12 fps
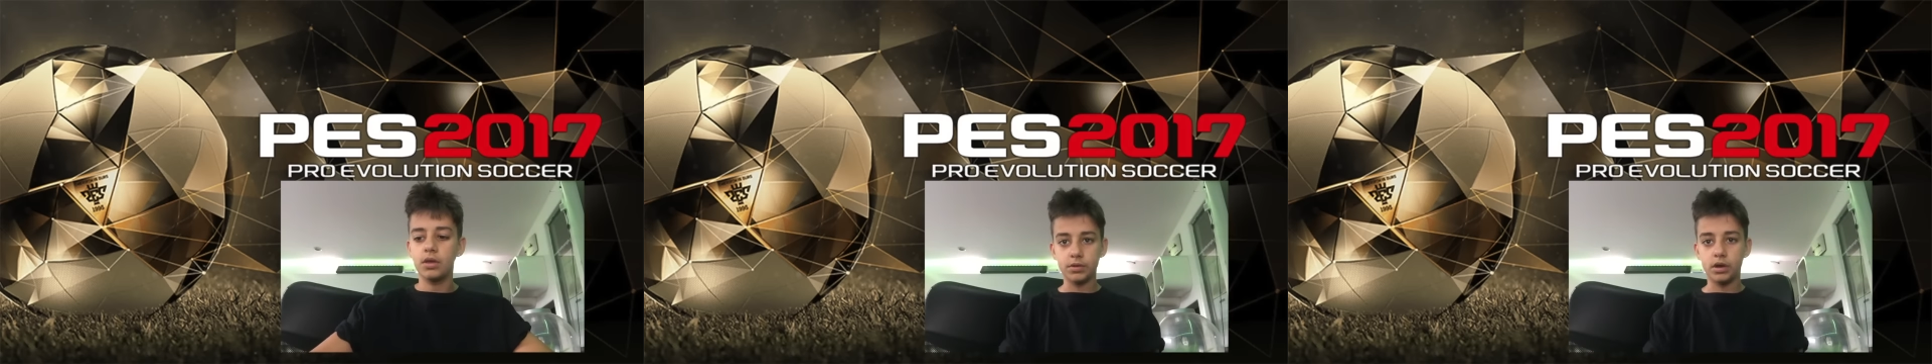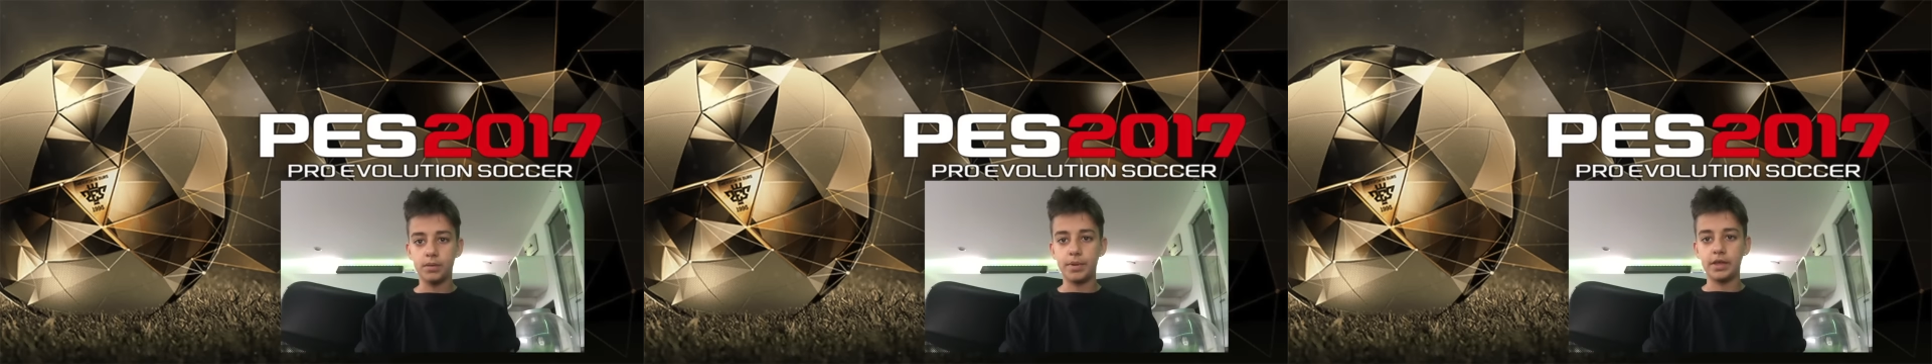
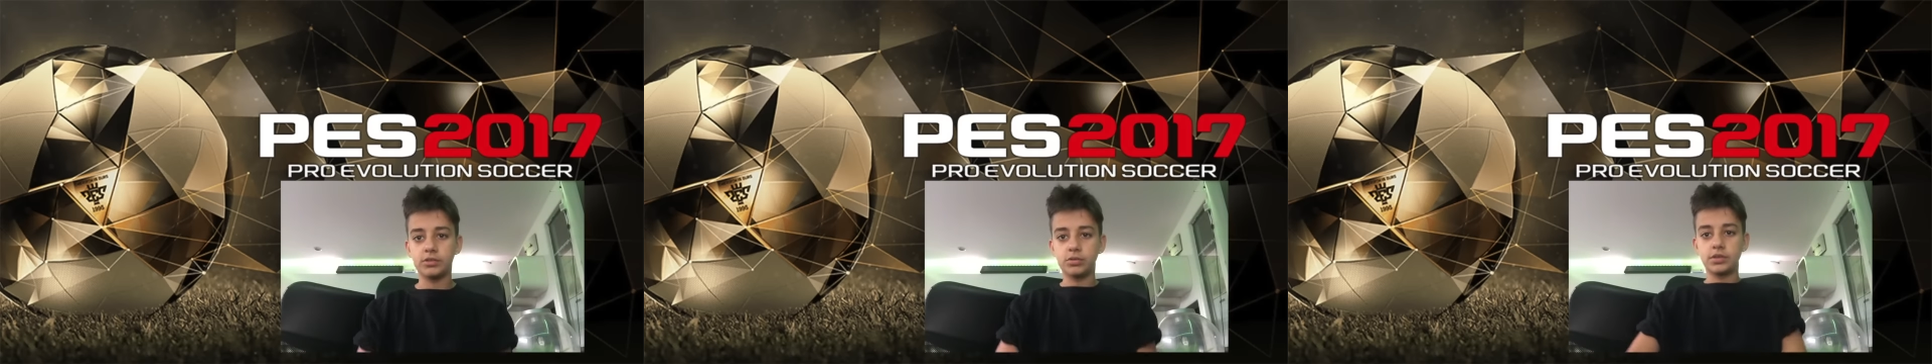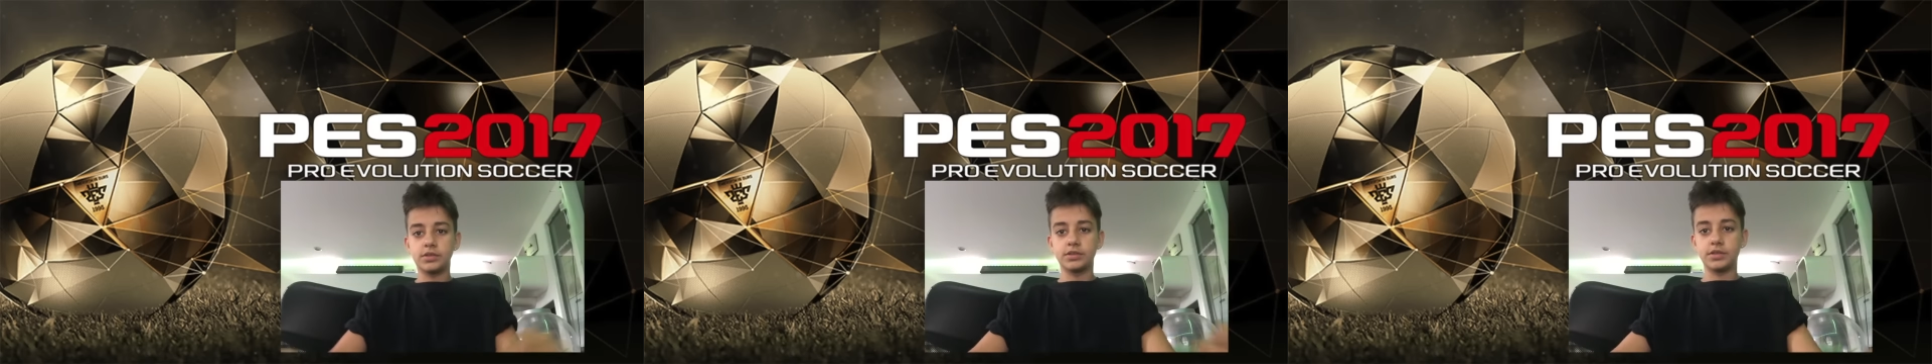PES
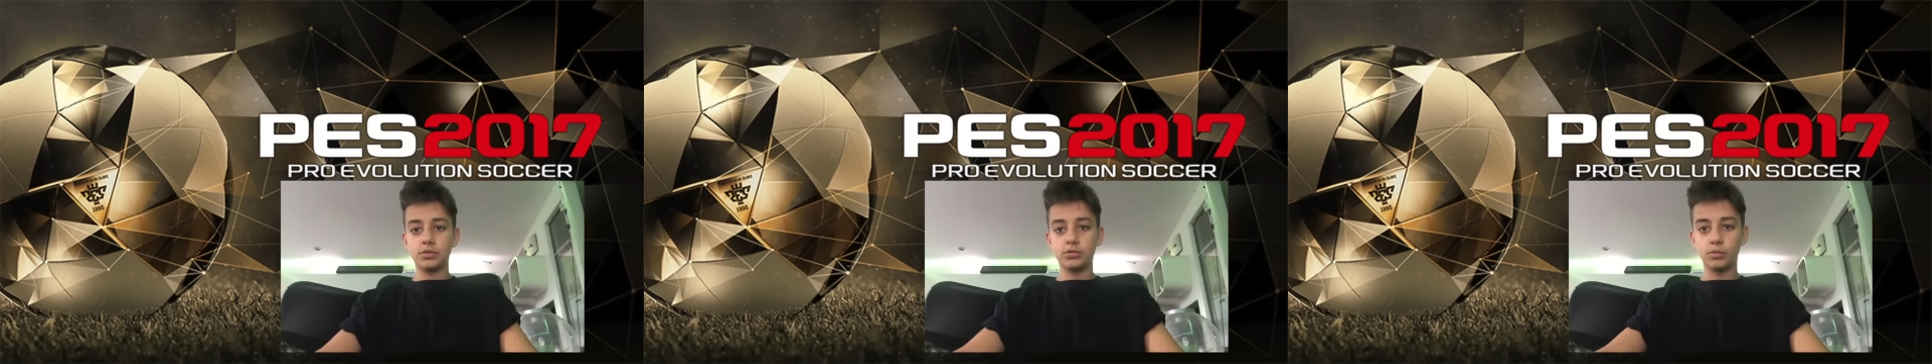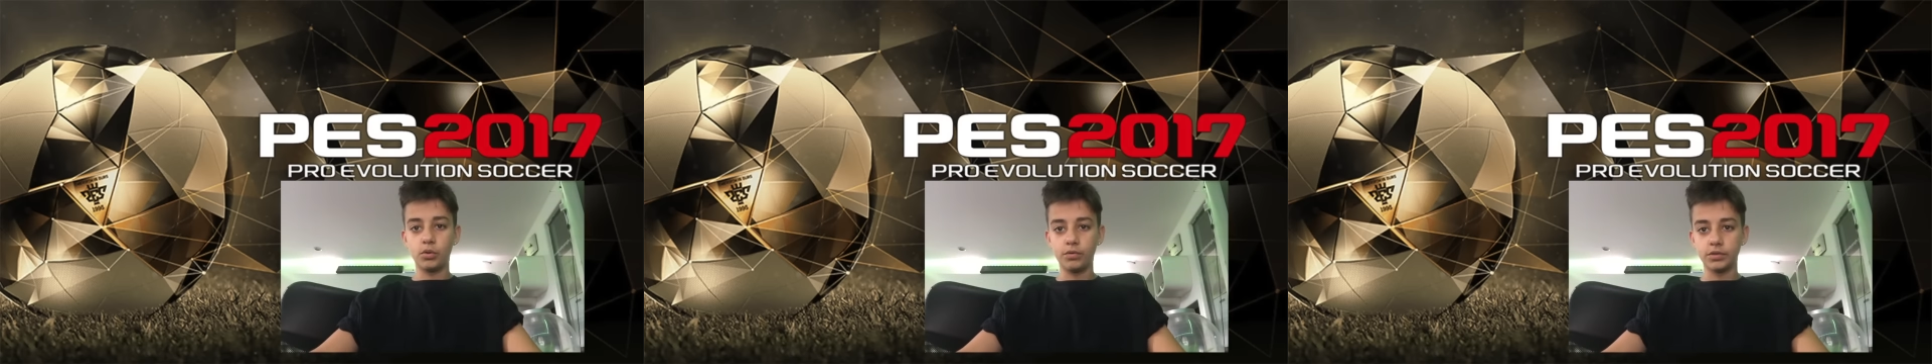2016
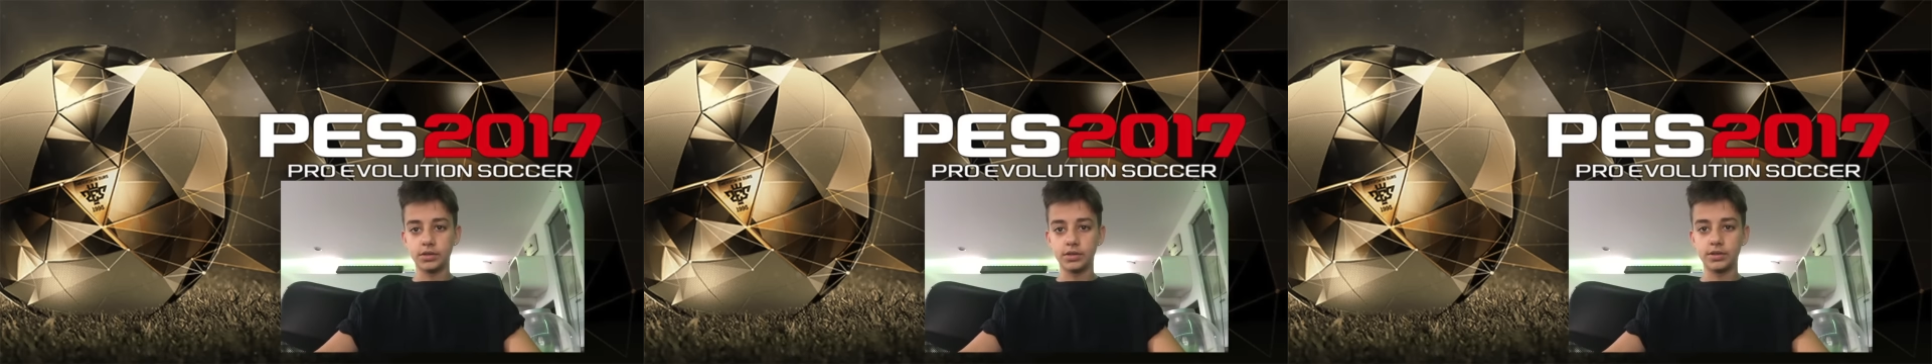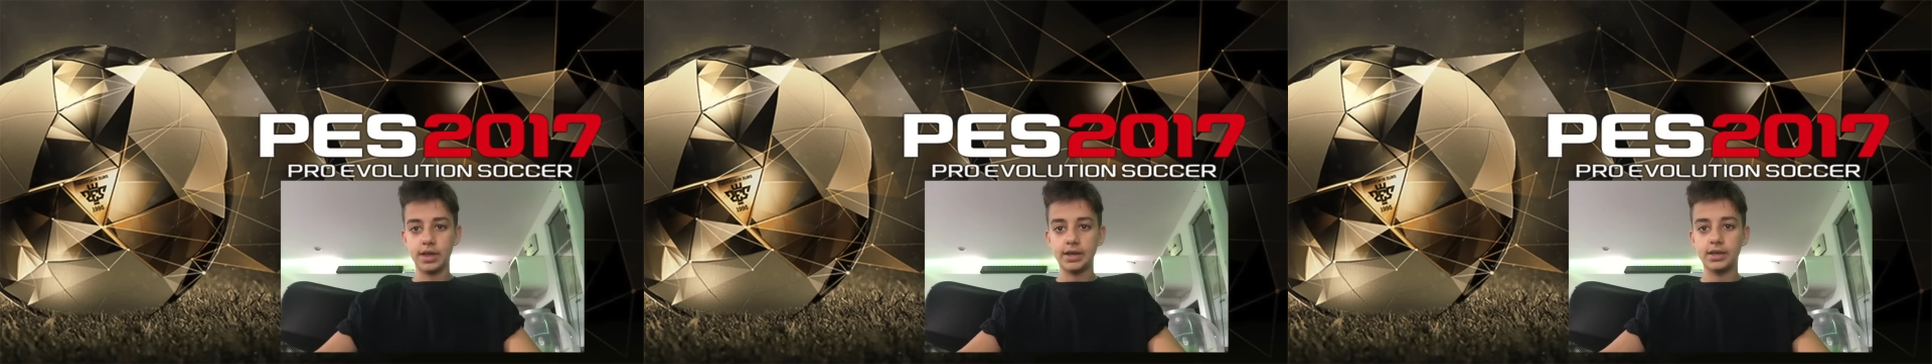was more of an
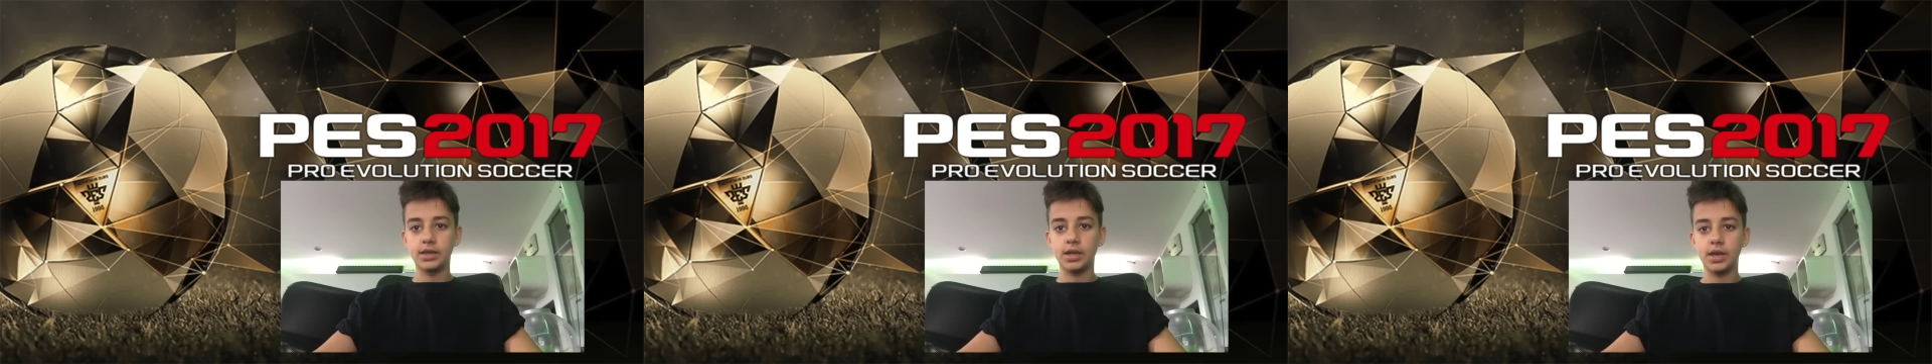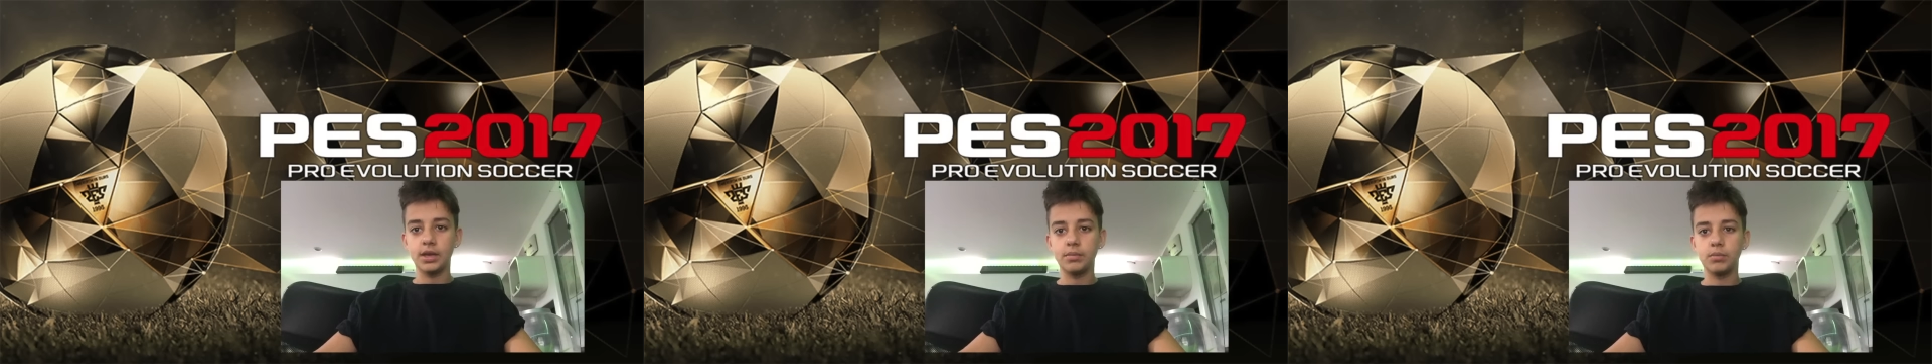attacking
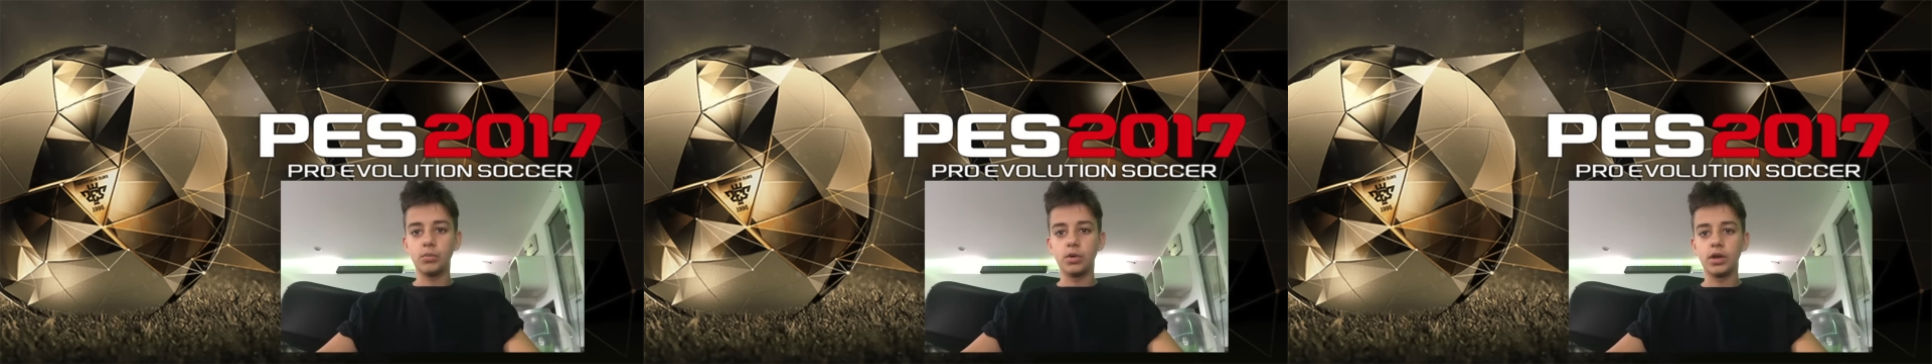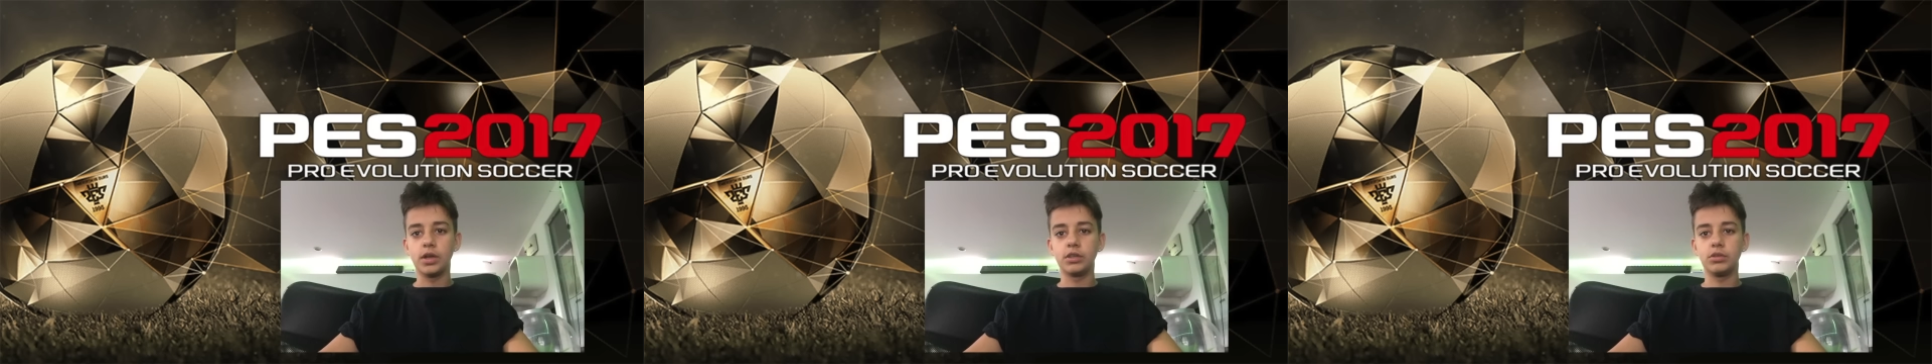game
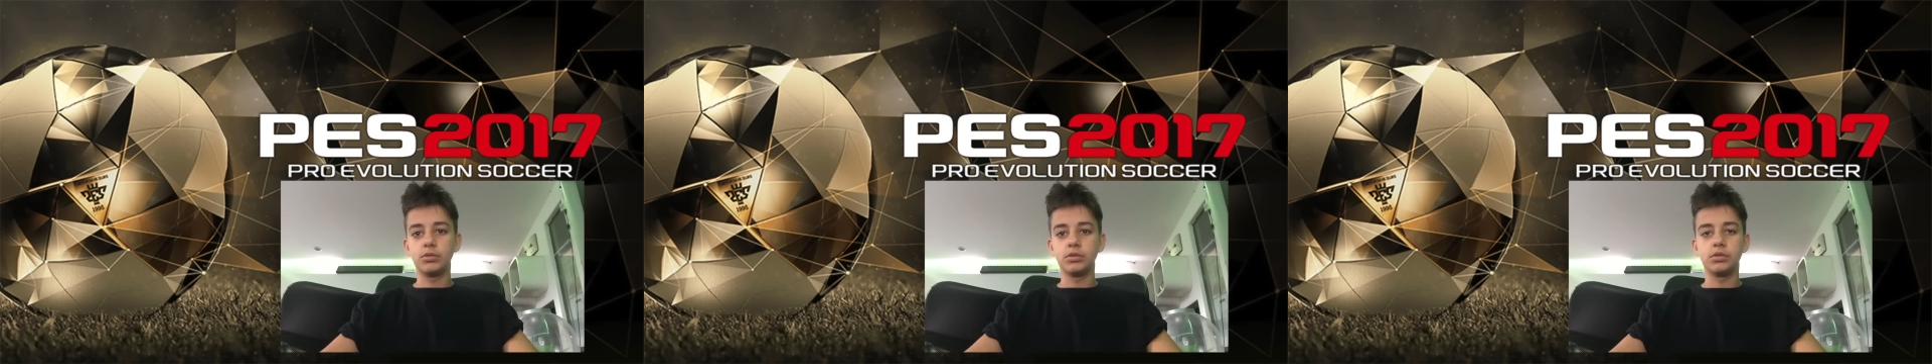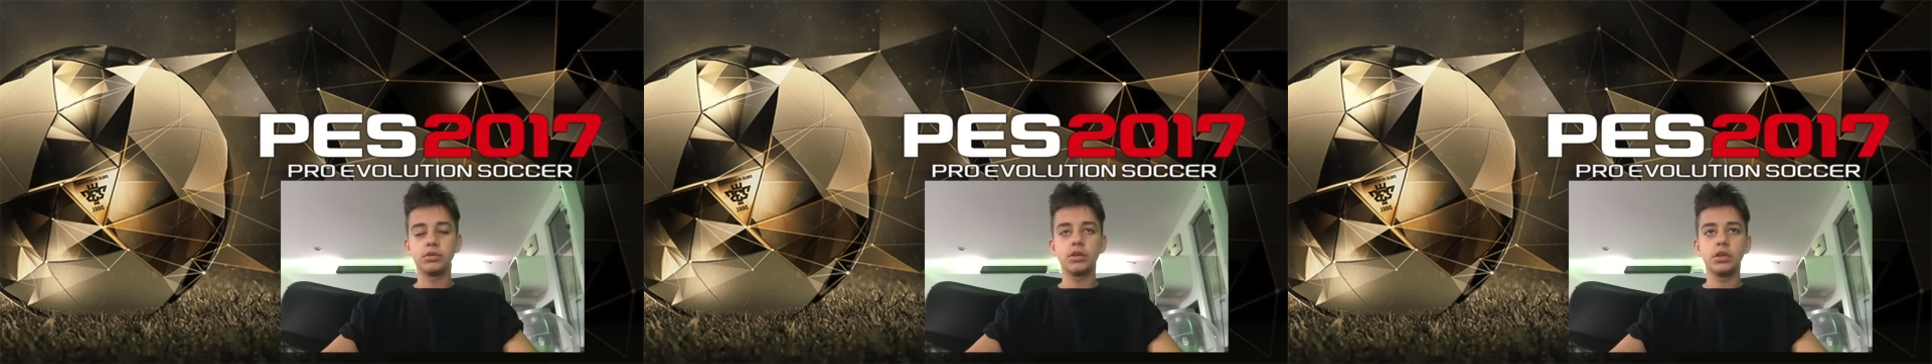where you
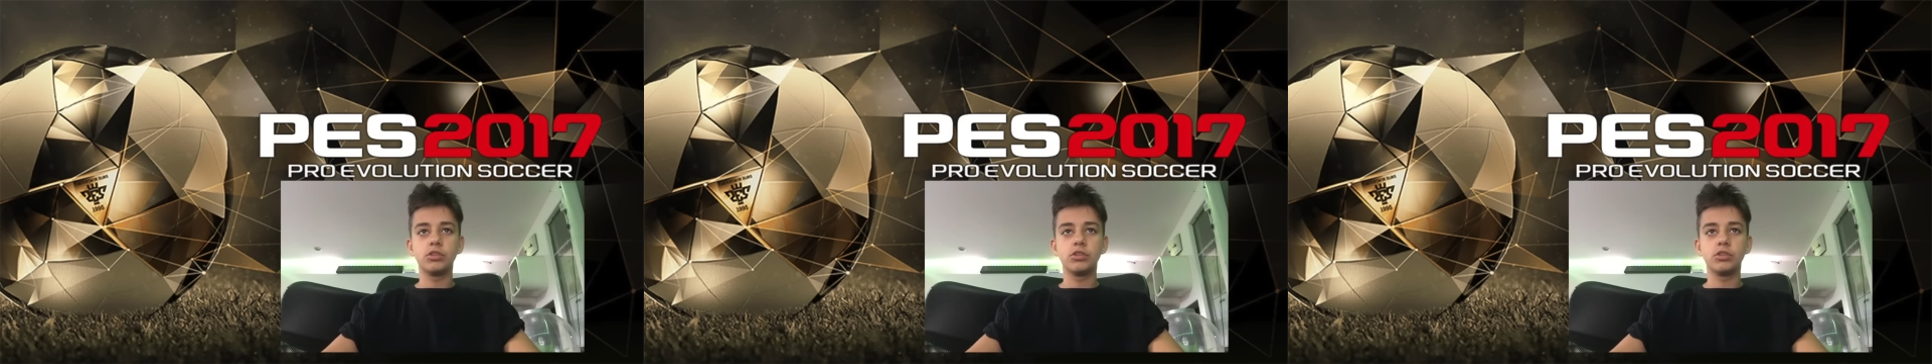would